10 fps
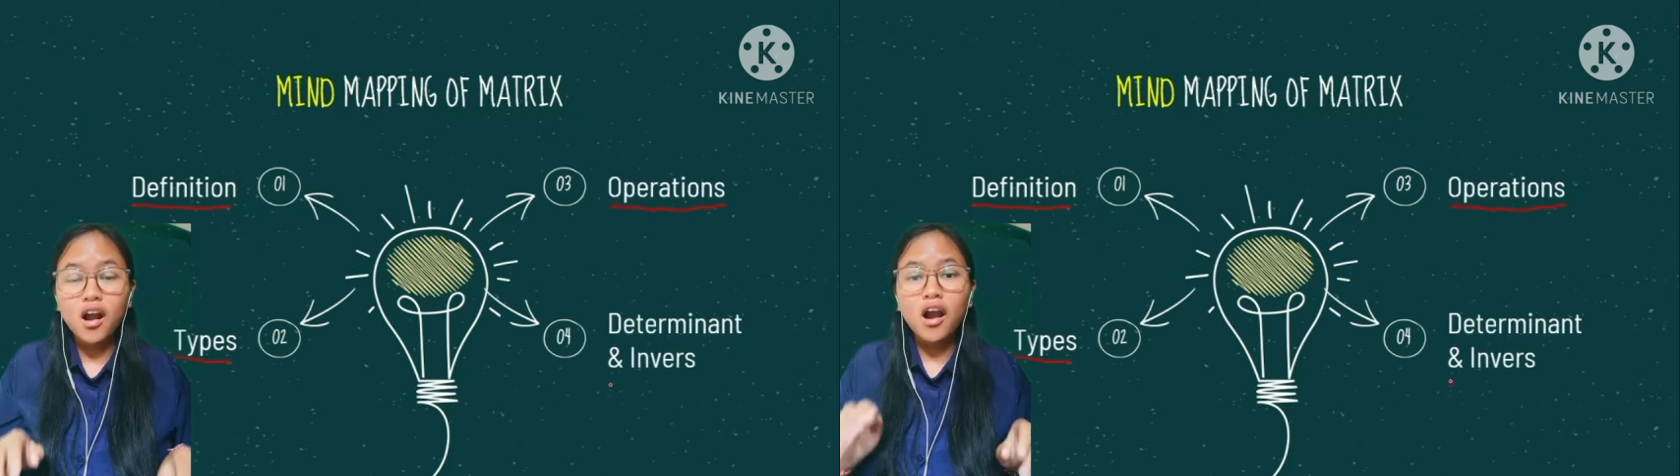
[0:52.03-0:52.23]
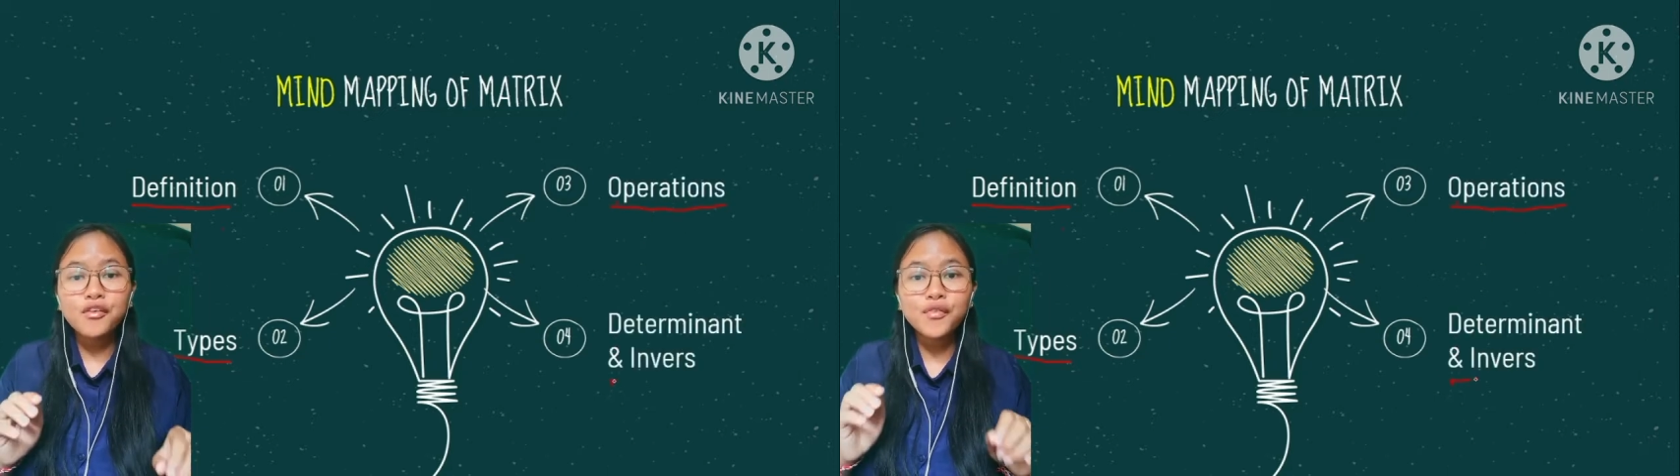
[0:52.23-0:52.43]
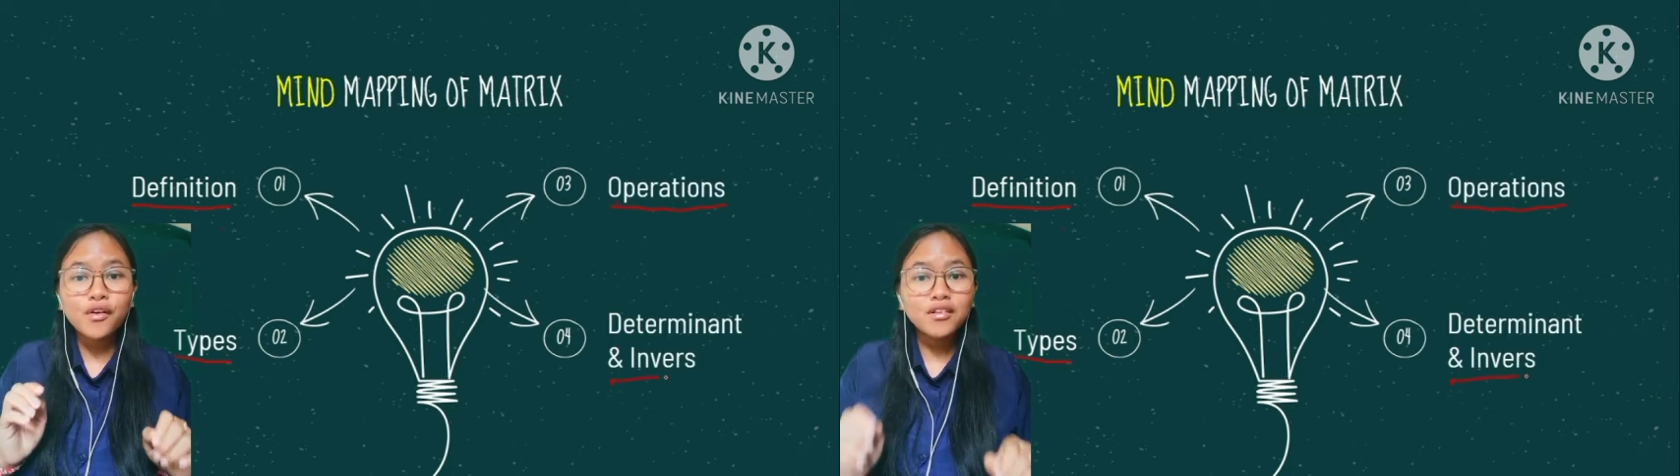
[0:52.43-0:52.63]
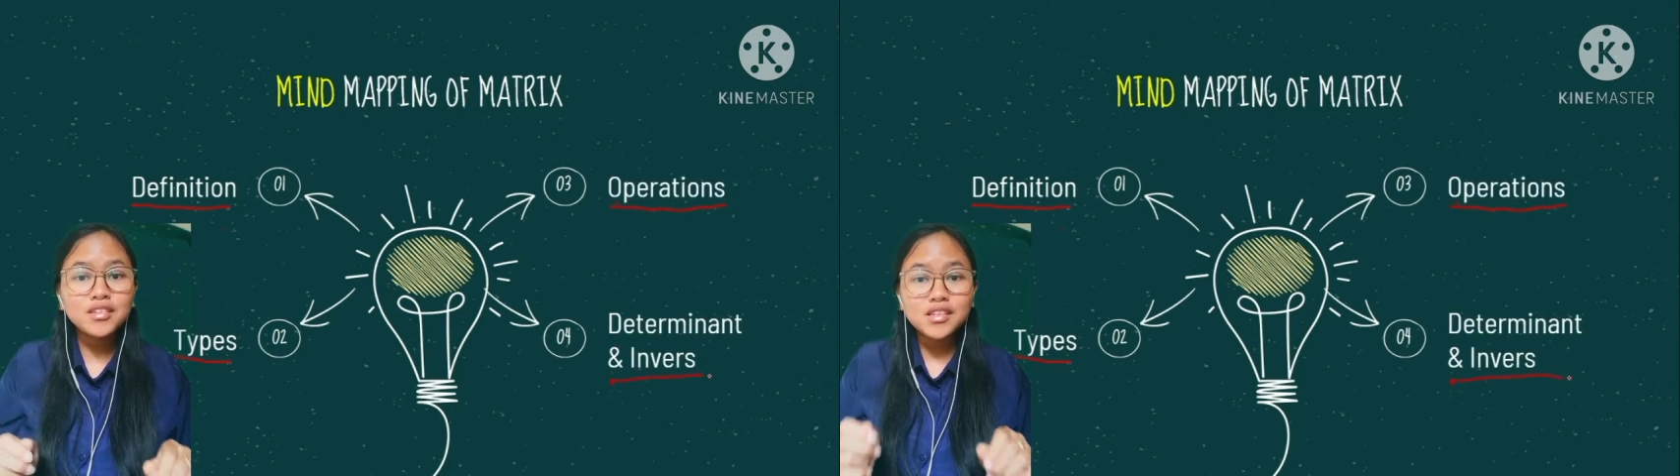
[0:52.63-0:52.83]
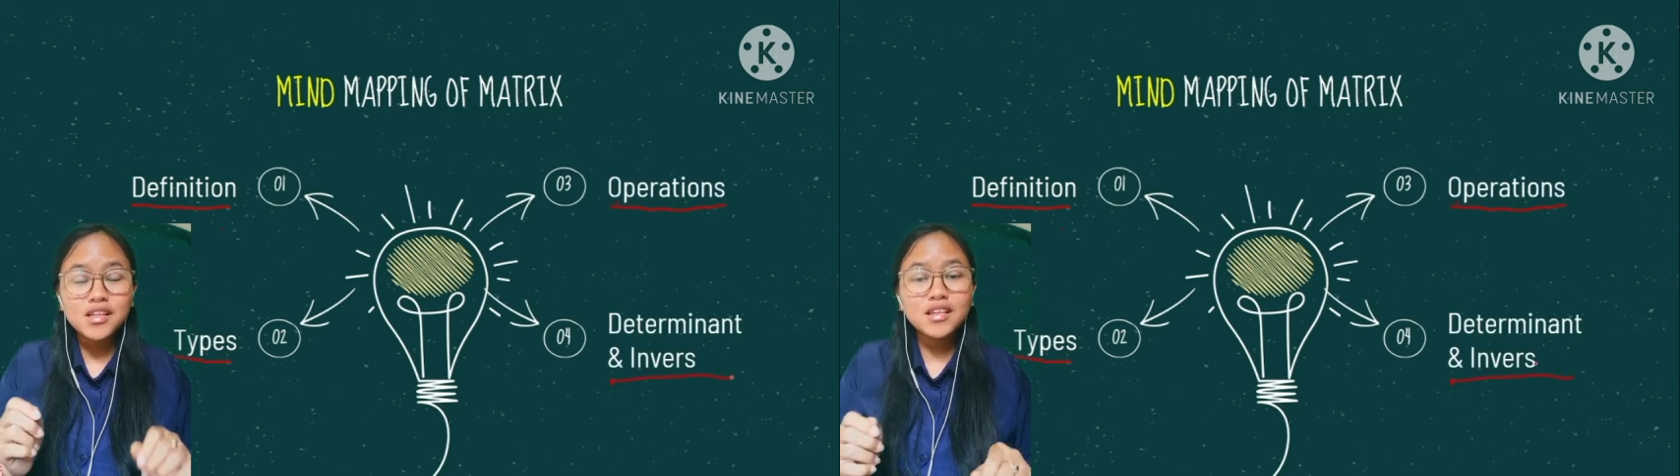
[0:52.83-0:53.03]
our
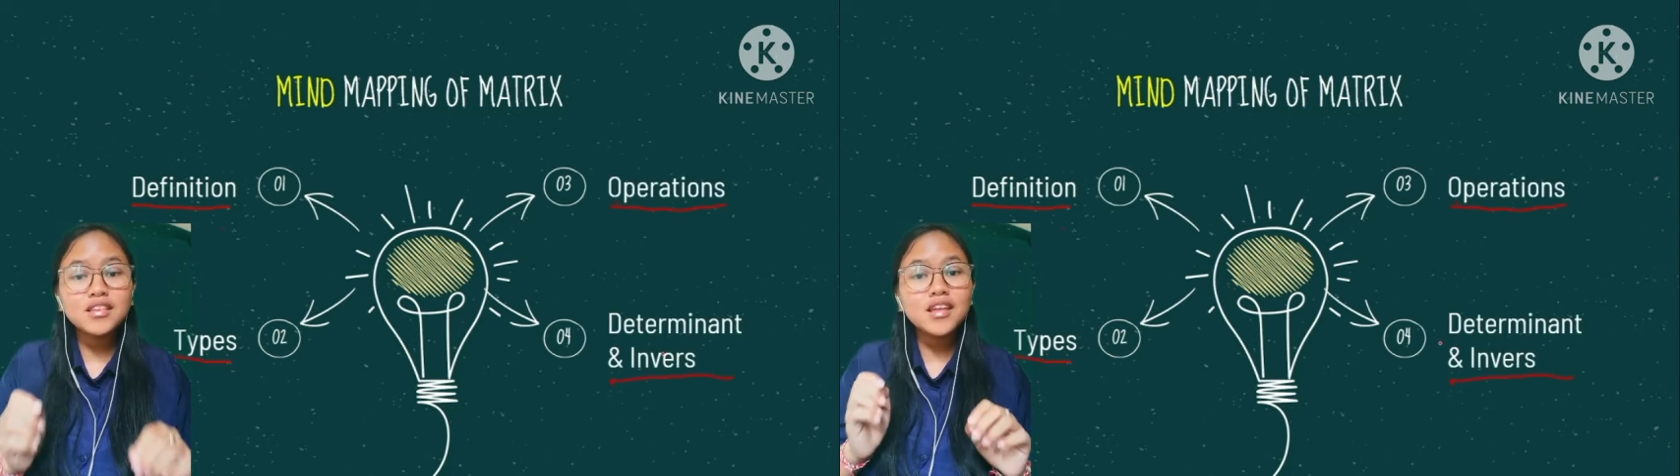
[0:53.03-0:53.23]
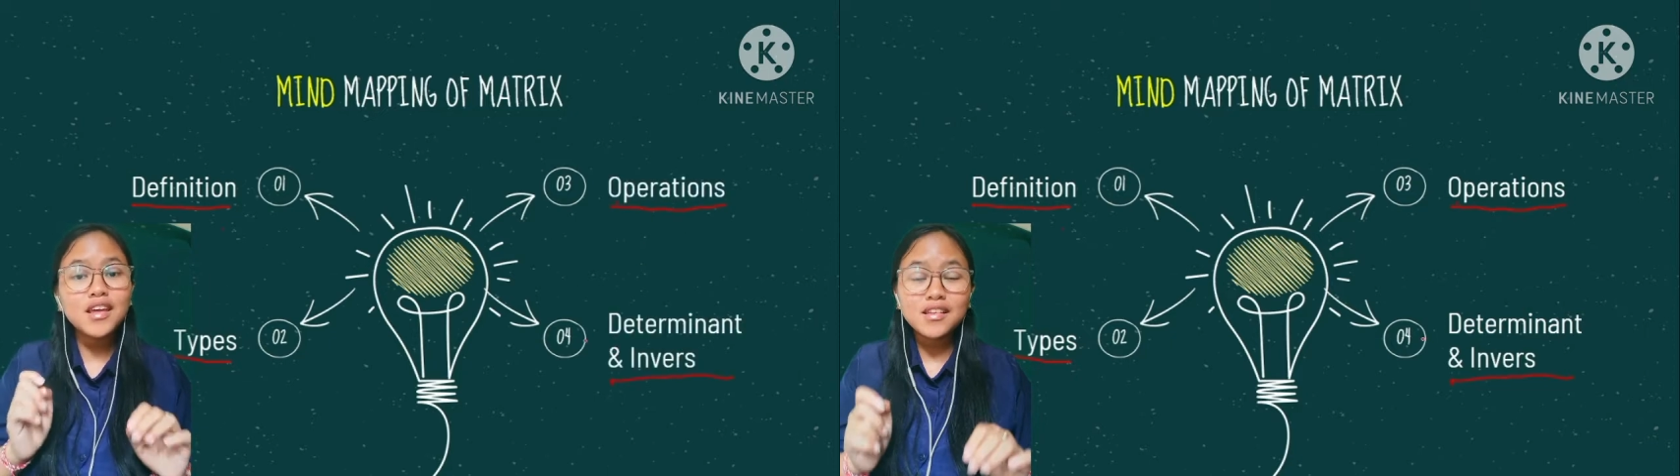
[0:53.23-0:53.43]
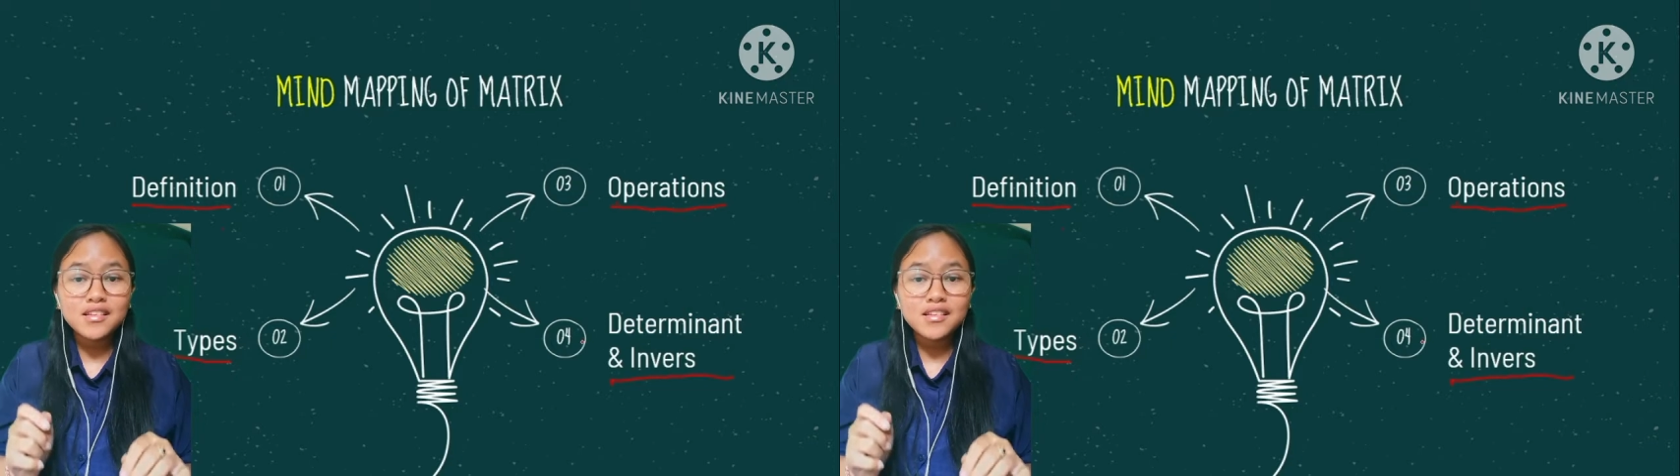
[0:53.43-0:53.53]
focus is in